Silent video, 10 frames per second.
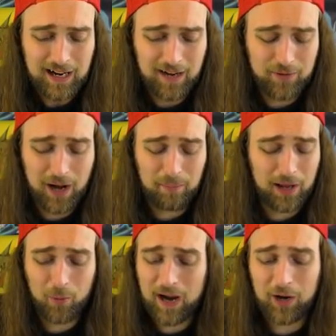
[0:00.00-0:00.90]
And if you're not
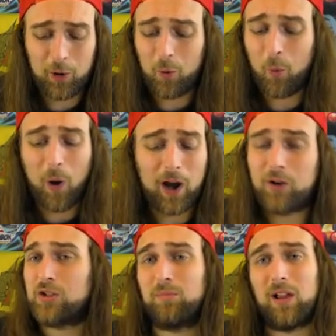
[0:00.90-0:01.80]
playing Wanghu, why
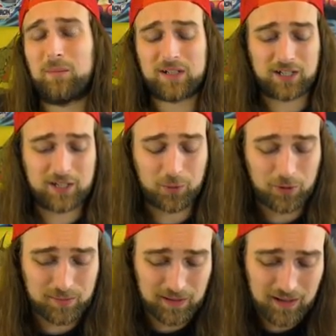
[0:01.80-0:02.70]
aren't you playing Mystic
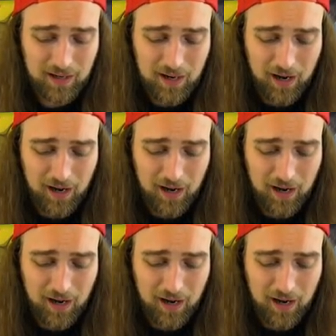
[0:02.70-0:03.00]
Swordsman?